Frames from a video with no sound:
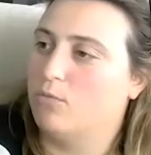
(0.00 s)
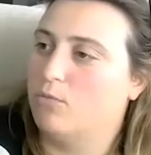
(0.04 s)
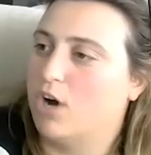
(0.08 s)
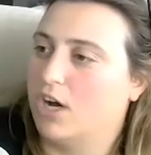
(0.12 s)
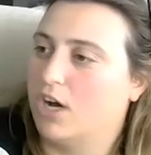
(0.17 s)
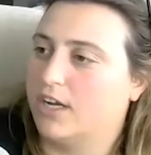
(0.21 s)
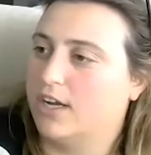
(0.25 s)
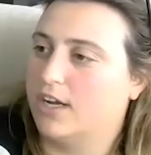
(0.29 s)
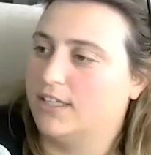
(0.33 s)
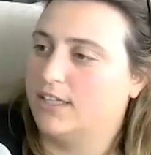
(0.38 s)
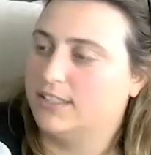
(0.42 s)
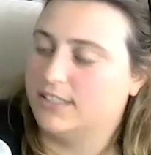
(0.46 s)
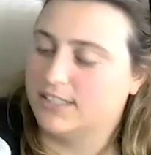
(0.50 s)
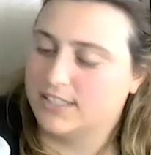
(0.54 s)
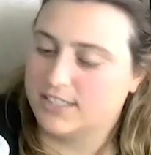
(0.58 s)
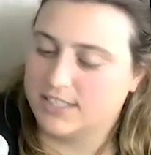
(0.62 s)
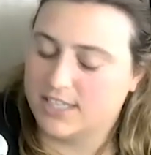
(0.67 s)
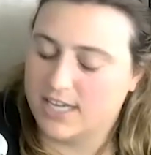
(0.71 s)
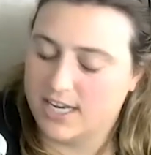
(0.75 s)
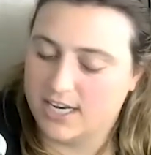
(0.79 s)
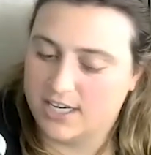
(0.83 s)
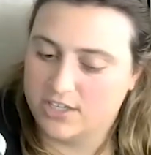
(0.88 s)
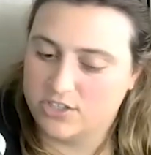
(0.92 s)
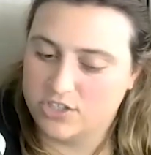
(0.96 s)
walking onto
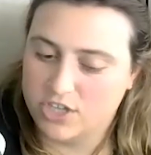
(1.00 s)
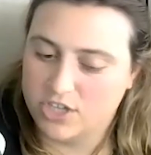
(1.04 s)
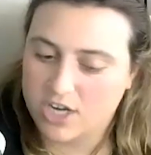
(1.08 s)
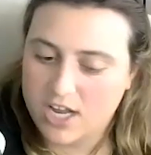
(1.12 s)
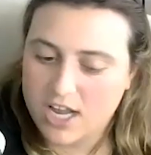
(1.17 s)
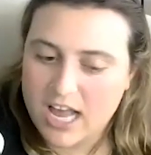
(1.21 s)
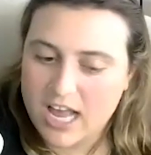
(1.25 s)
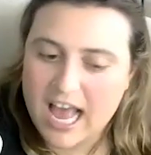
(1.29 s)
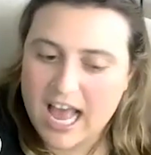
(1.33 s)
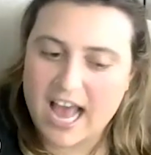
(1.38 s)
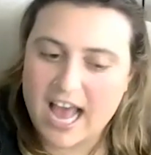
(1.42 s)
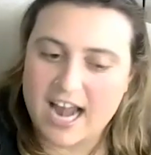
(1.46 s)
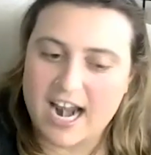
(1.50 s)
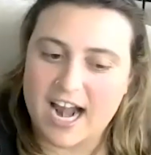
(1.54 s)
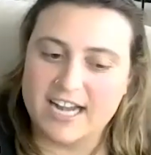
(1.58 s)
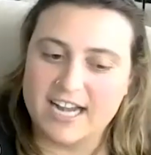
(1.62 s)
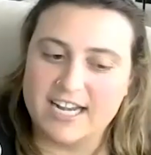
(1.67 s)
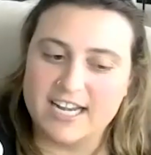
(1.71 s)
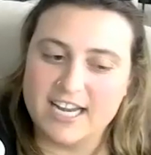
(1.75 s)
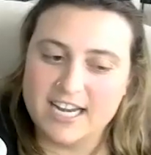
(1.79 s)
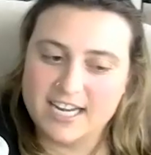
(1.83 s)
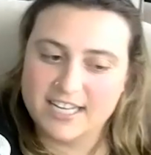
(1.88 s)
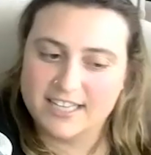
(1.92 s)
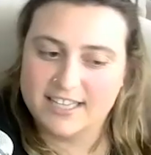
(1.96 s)
stage, and I
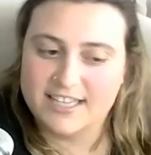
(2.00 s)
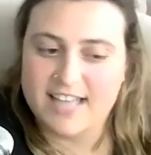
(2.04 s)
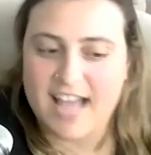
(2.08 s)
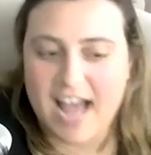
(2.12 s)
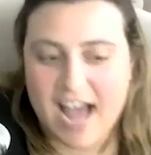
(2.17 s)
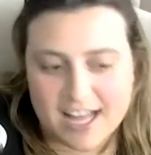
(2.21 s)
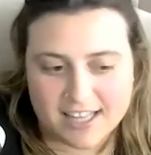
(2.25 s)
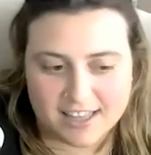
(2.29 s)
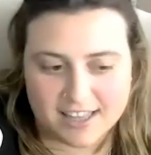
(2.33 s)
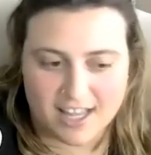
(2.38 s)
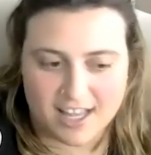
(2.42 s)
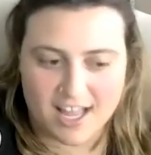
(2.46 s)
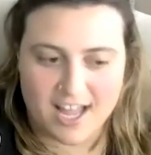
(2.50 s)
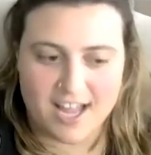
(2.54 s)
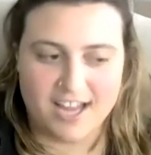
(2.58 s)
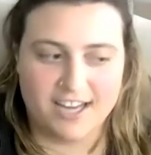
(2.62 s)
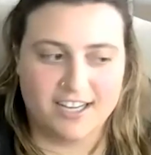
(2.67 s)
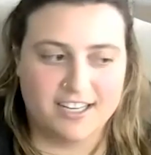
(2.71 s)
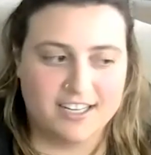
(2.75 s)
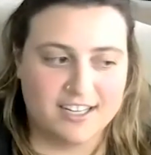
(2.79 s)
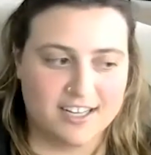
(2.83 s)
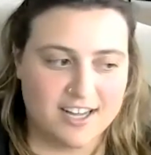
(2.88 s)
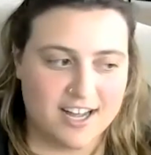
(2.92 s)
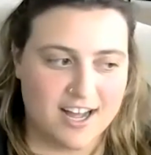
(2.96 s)
needed that
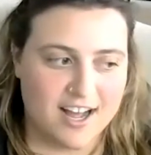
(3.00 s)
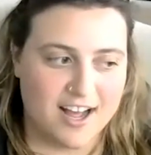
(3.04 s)
like